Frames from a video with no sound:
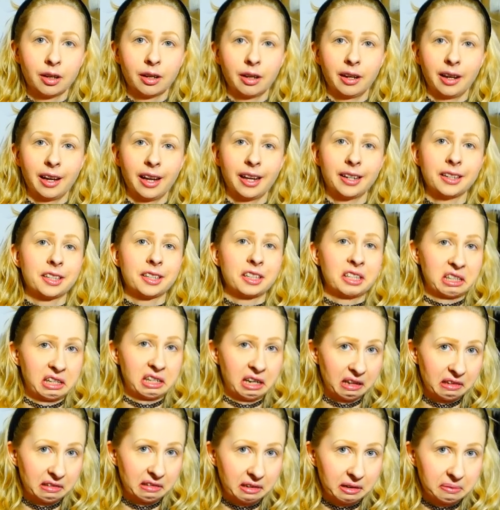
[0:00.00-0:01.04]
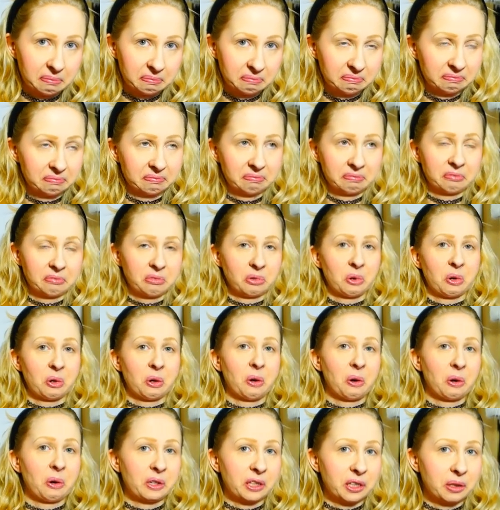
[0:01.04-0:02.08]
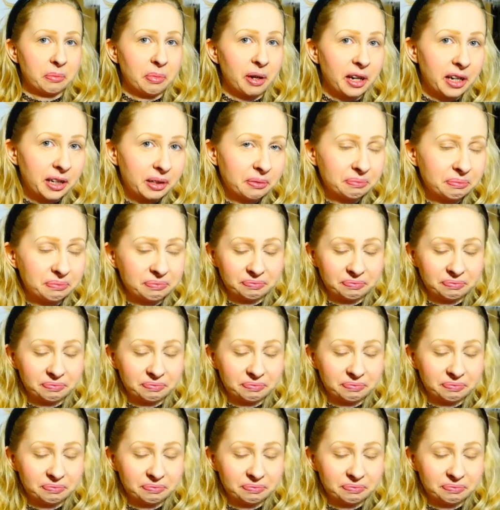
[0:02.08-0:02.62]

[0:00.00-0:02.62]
and sell them on eBay,